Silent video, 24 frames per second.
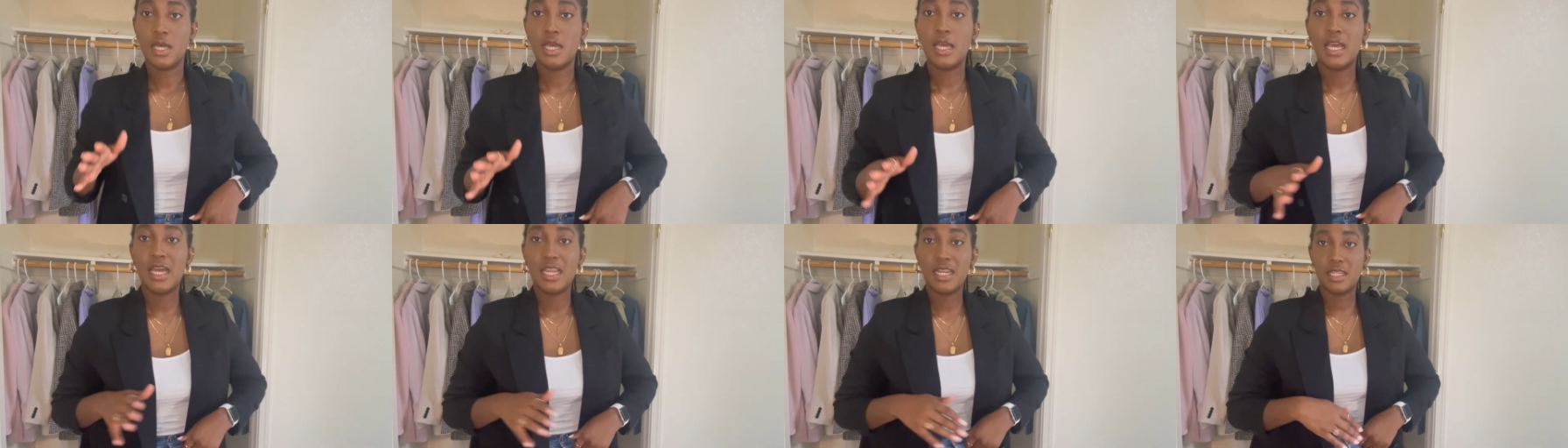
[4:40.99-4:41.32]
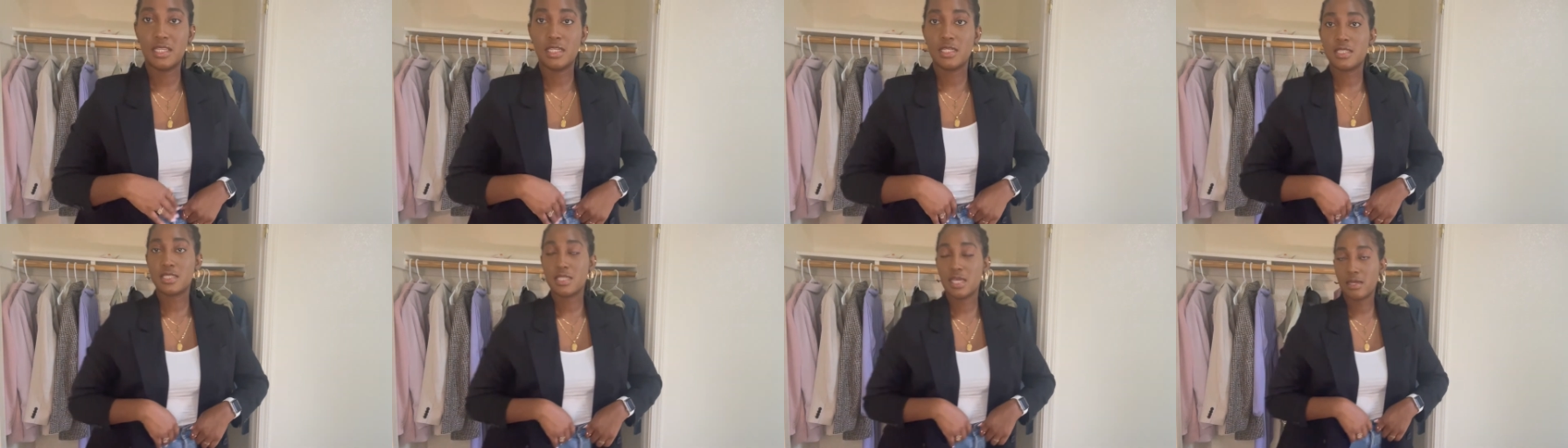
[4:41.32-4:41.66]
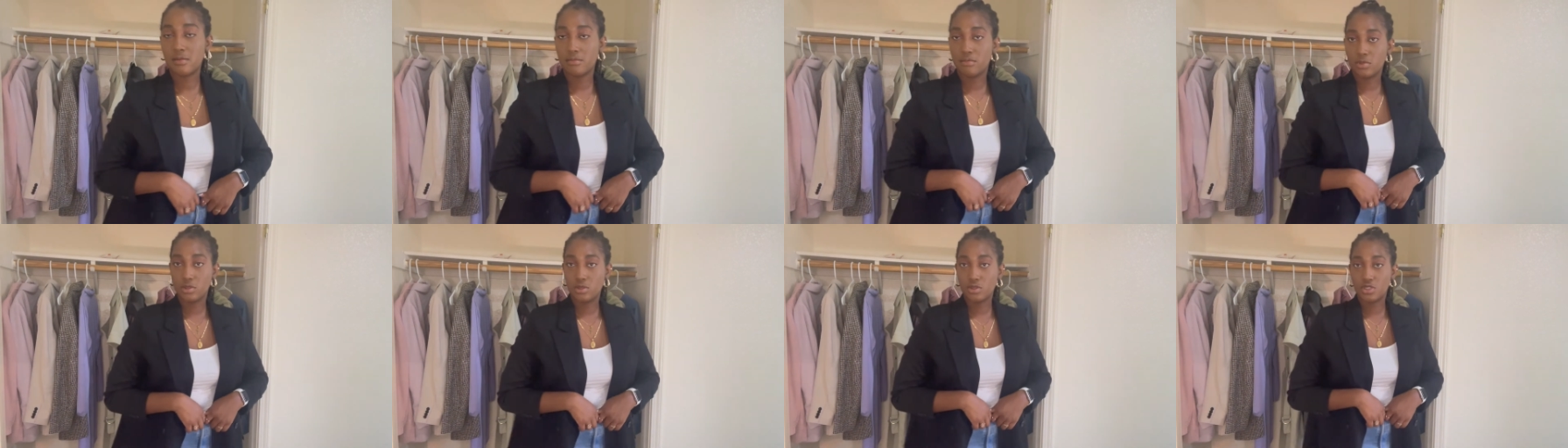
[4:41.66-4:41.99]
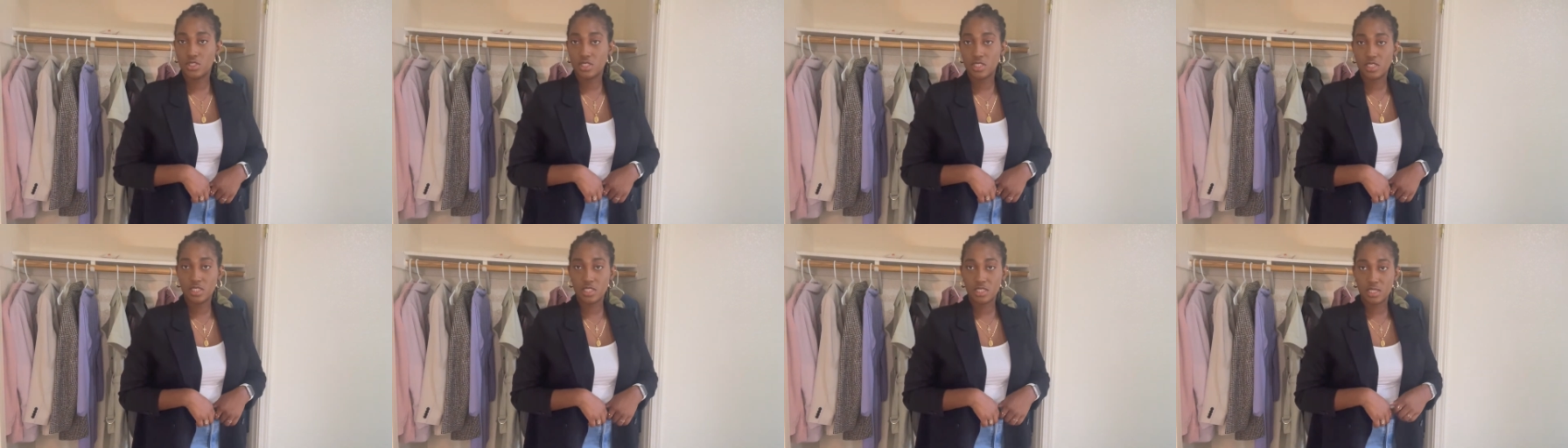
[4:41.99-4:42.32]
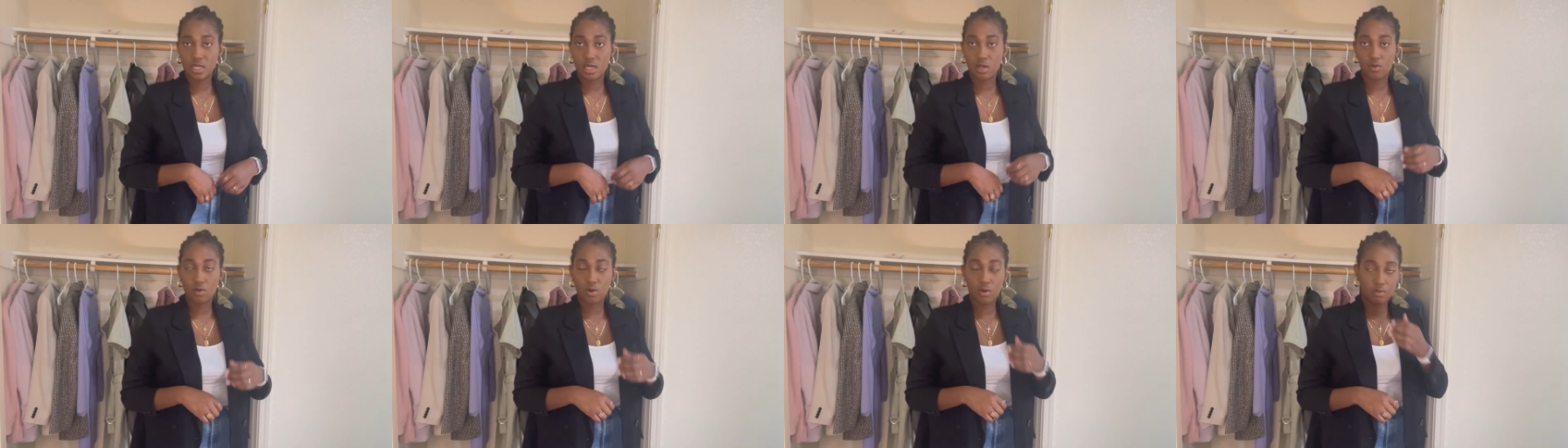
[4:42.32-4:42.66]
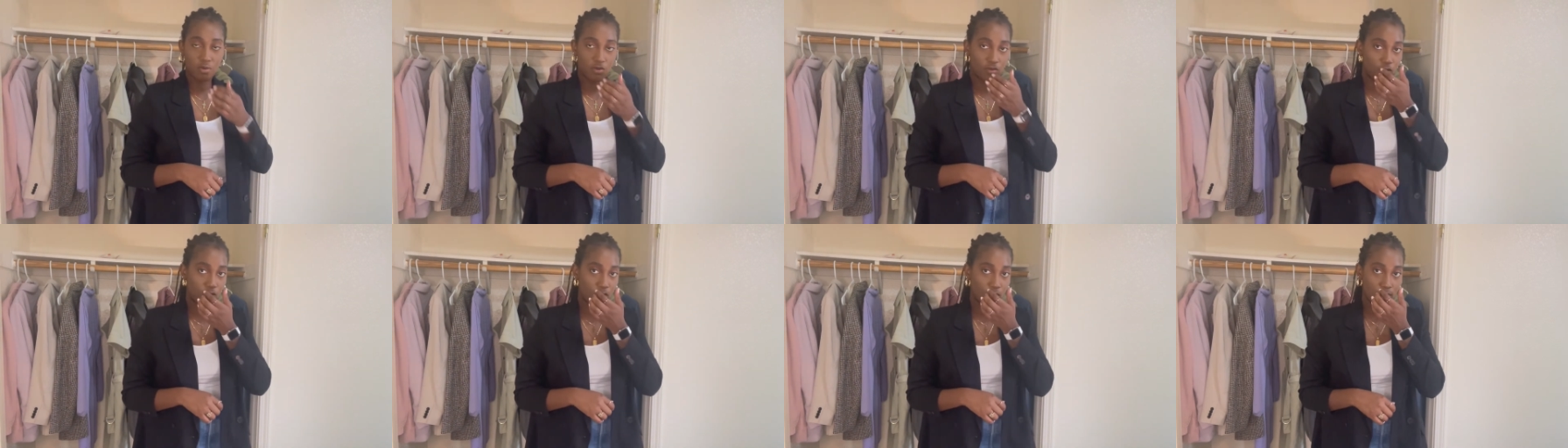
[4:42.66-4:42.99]
and then the same blue jeans that I wore
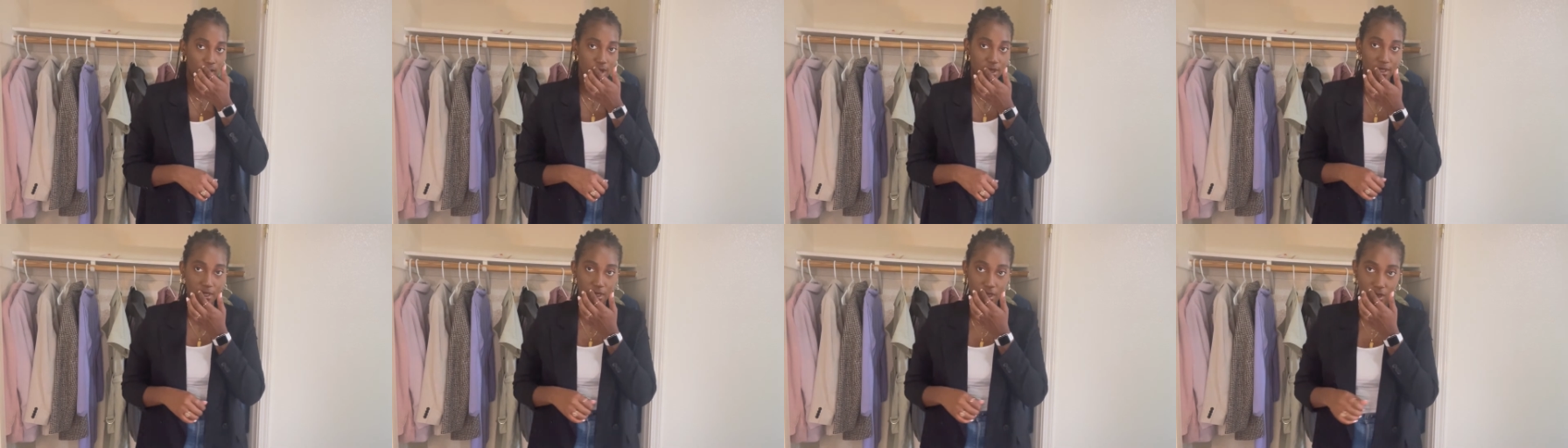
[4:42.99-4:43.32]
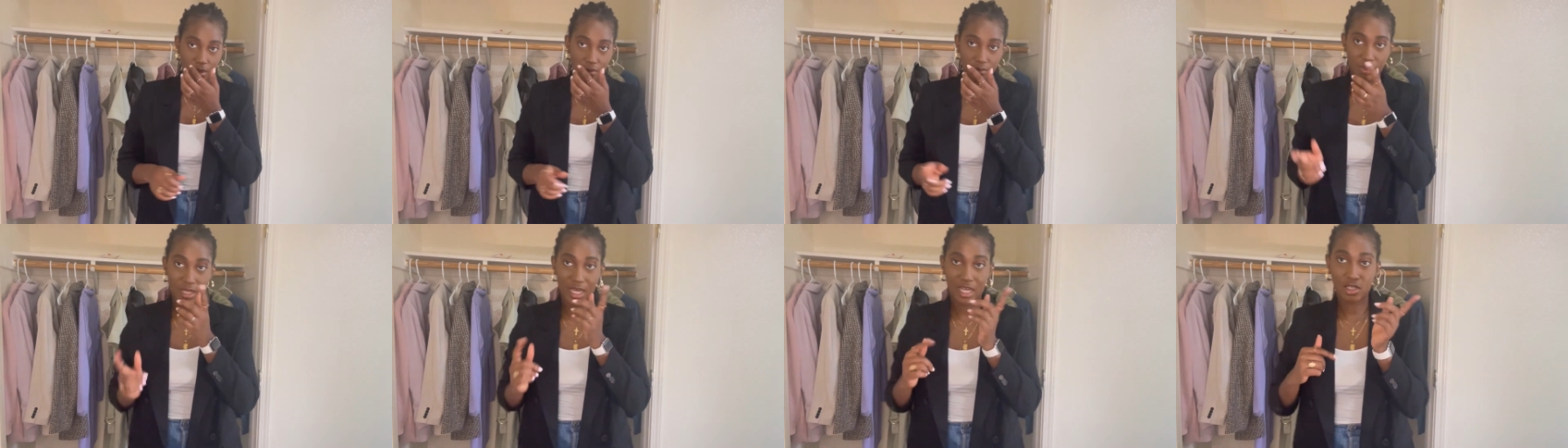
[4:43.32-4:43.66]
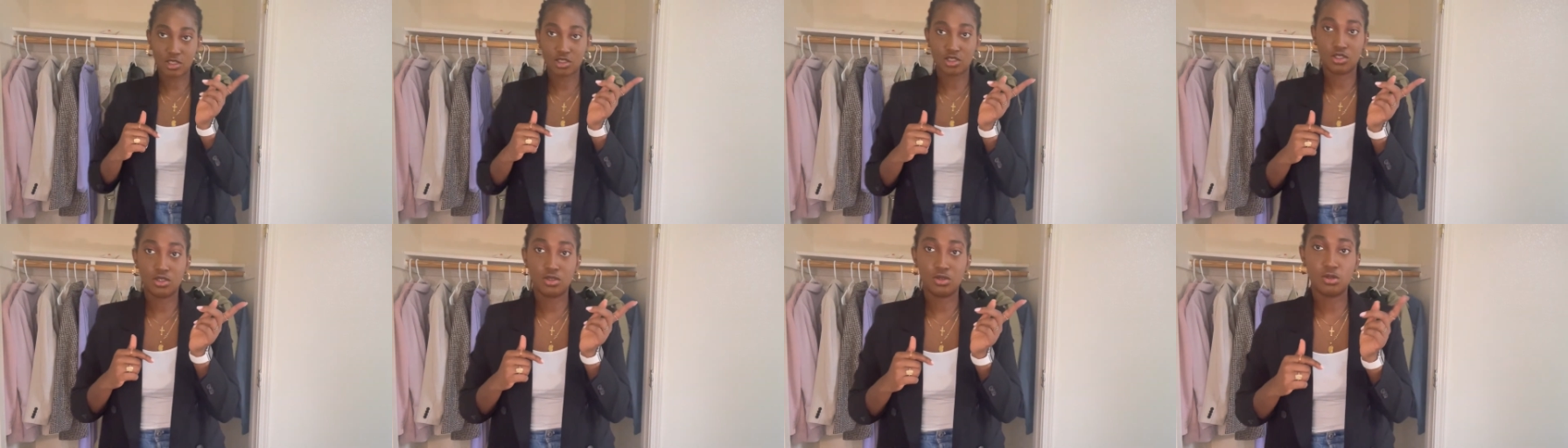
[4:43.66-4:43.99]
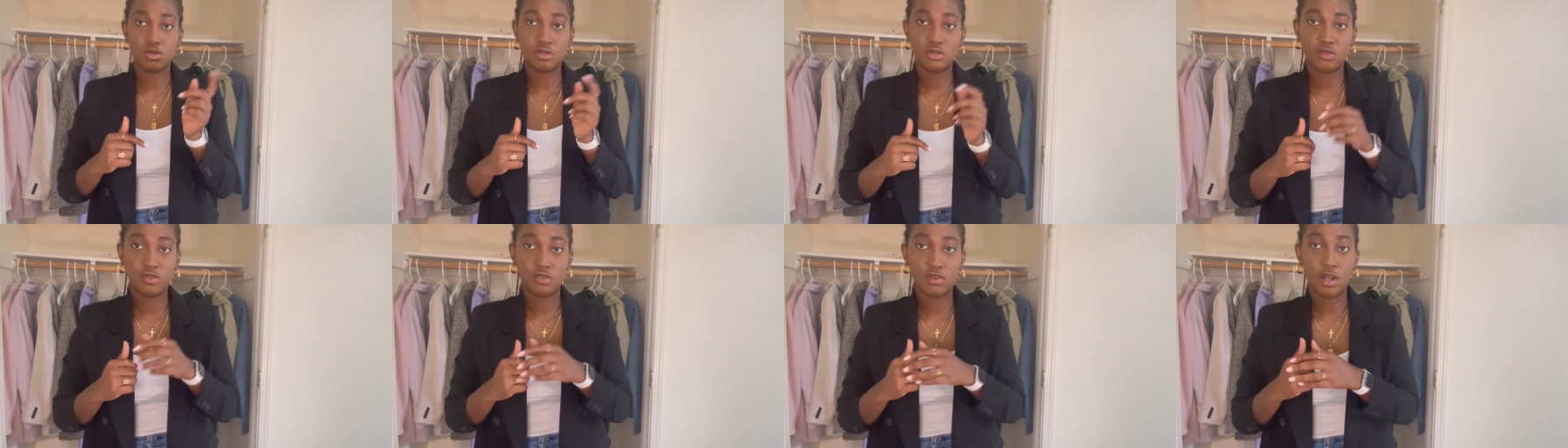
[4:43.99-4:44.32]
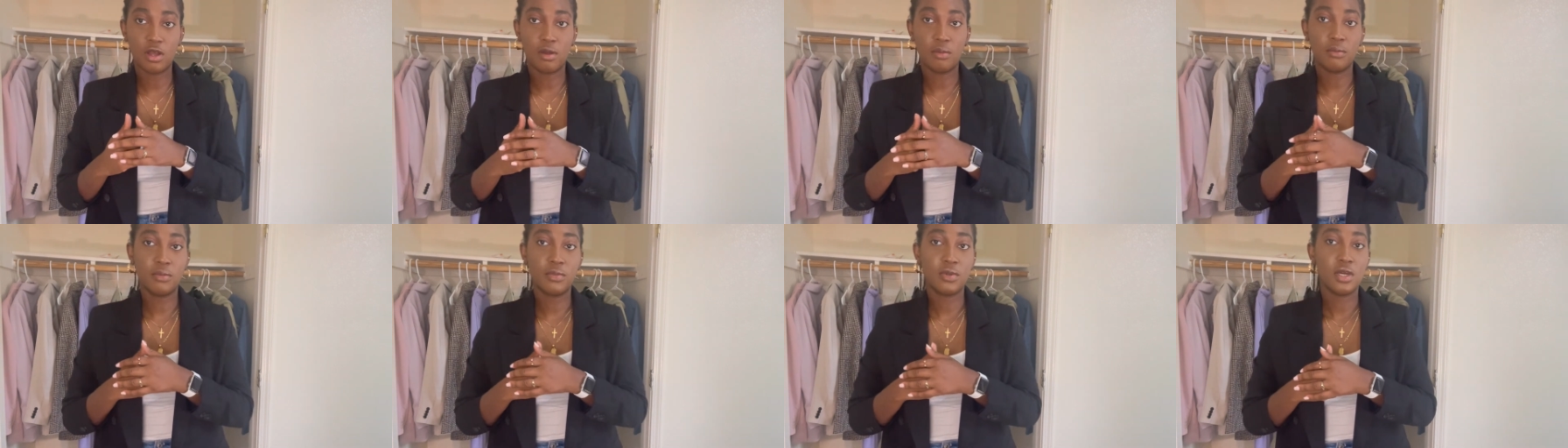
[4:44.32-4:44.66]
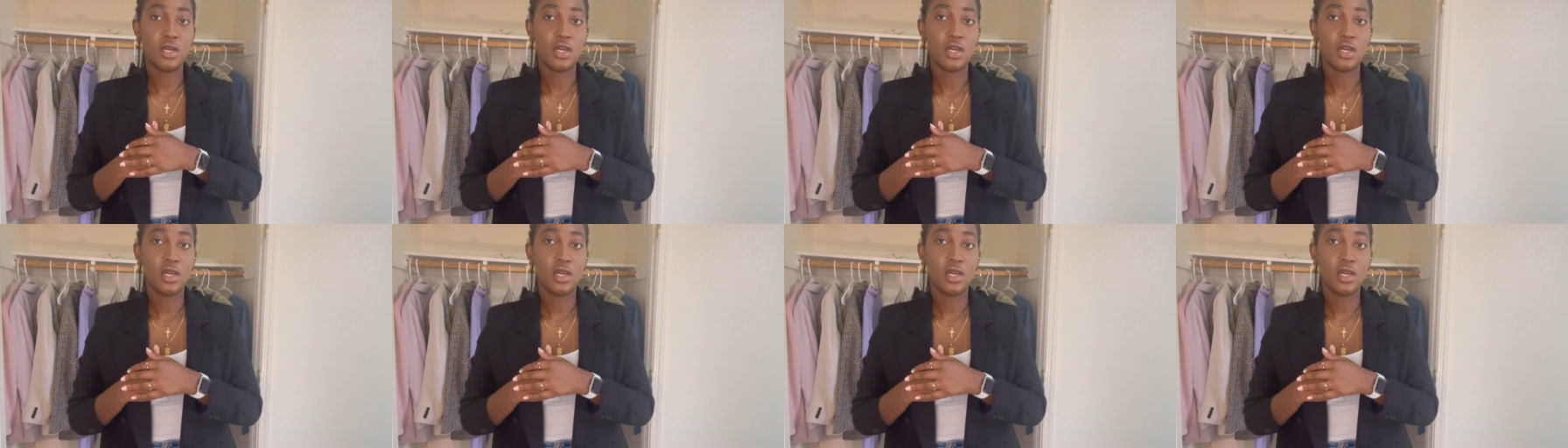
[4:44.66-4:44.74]
before and then the black shoes from